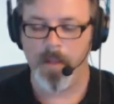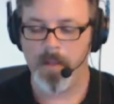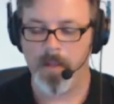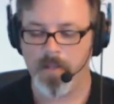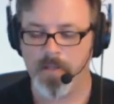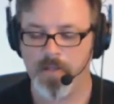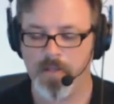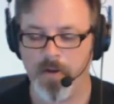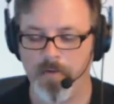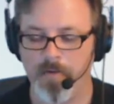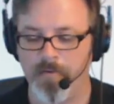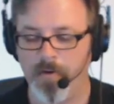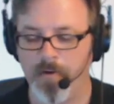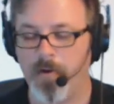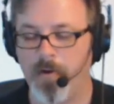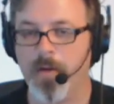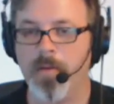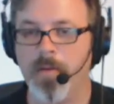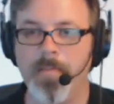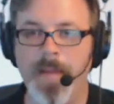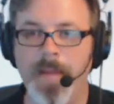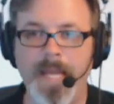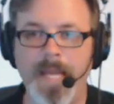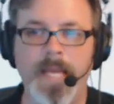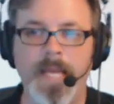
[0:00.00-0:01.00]
So if you're going
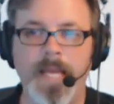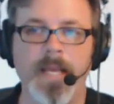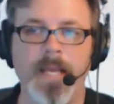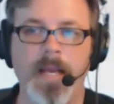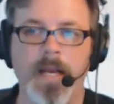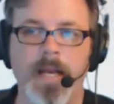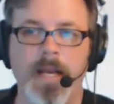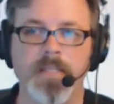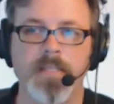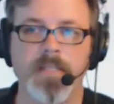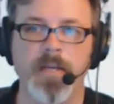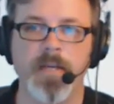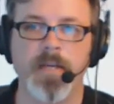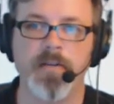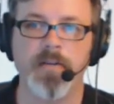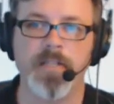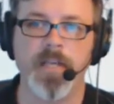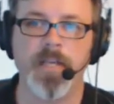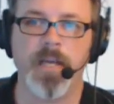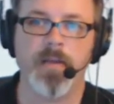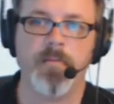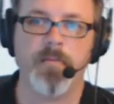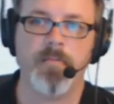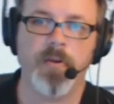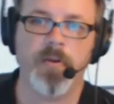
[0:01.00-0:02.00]
to make a hex layer
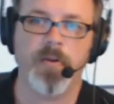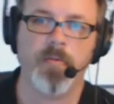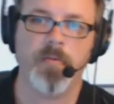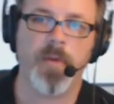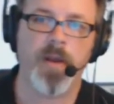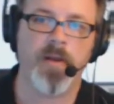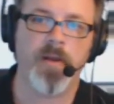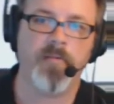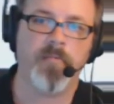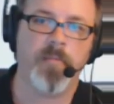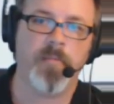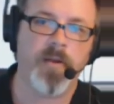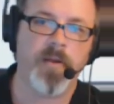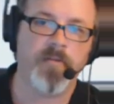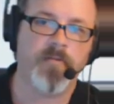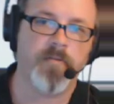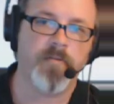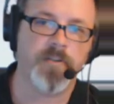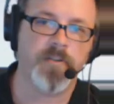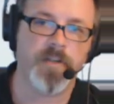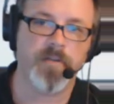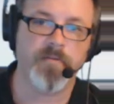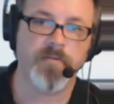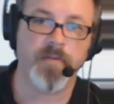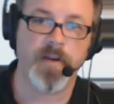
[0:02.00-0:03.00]
sound, you know, my, my
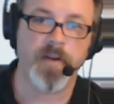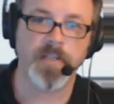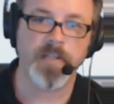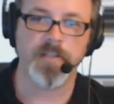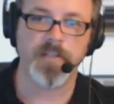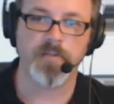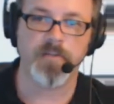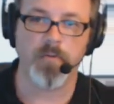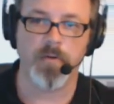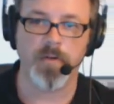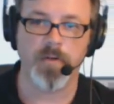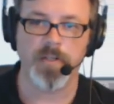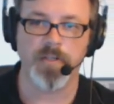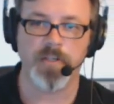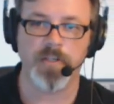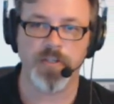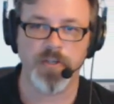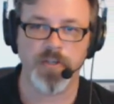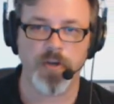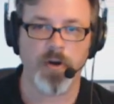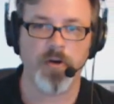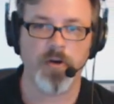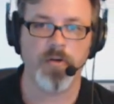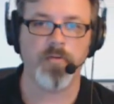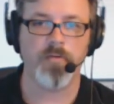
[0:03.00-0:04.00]
first advice is well just
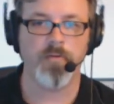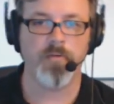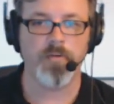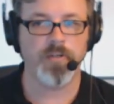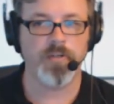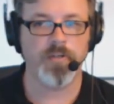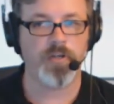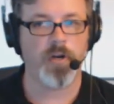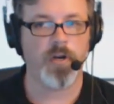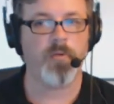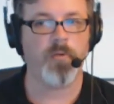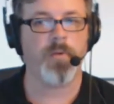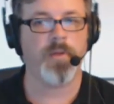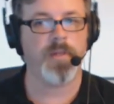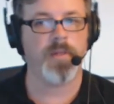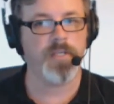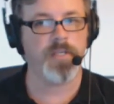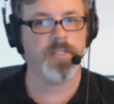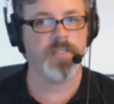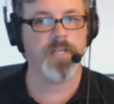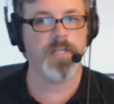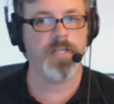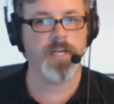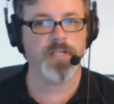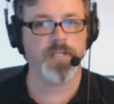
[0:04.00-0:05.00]
start start with
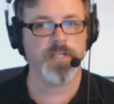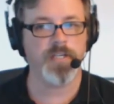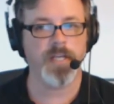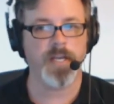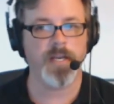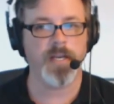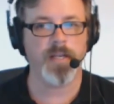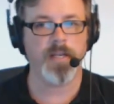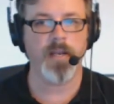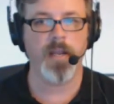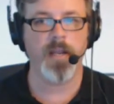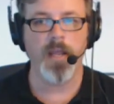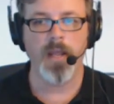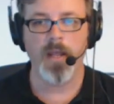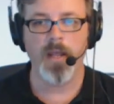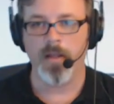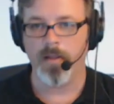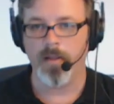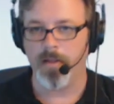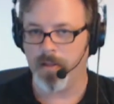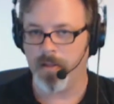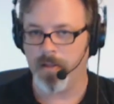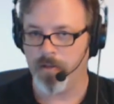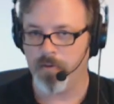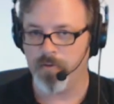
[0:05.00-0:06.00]
a stage setting
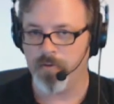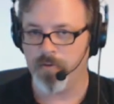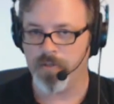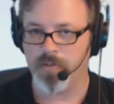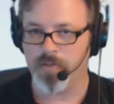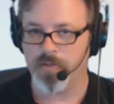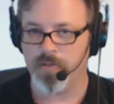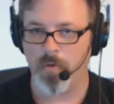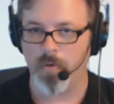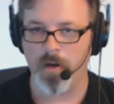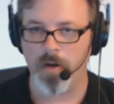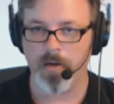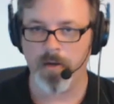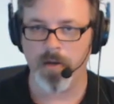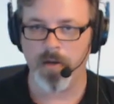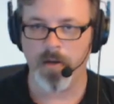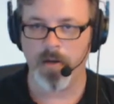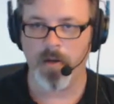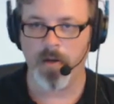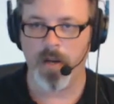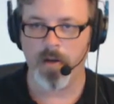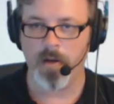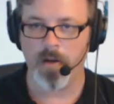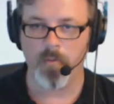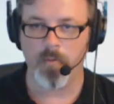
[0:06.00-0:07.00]
that uses one
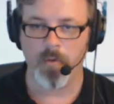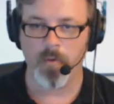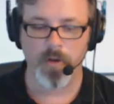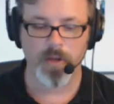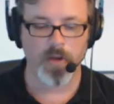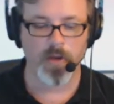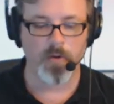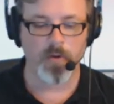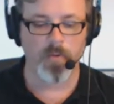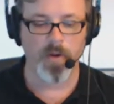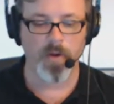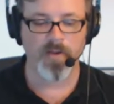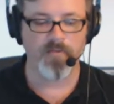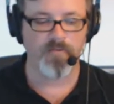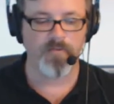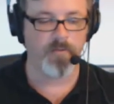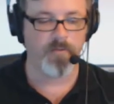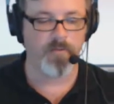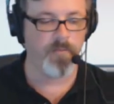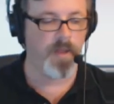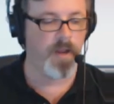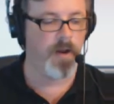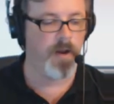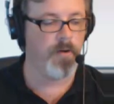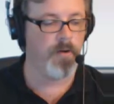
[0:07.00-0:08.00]
and, and work your way
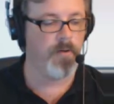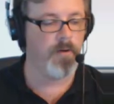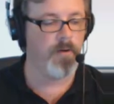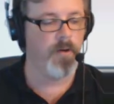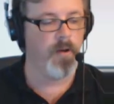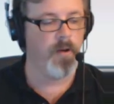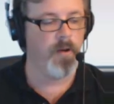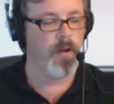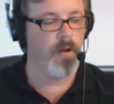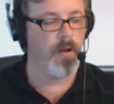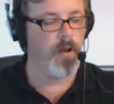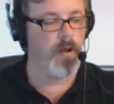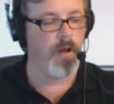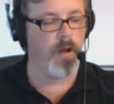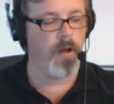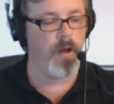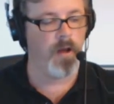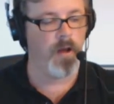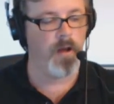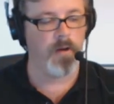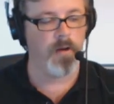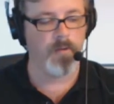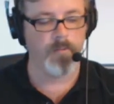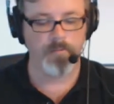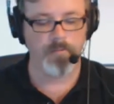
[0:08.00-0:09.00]
from there.
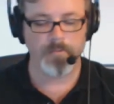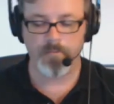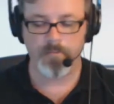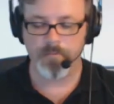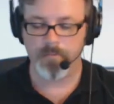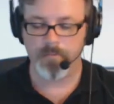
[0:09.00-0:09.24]
Um,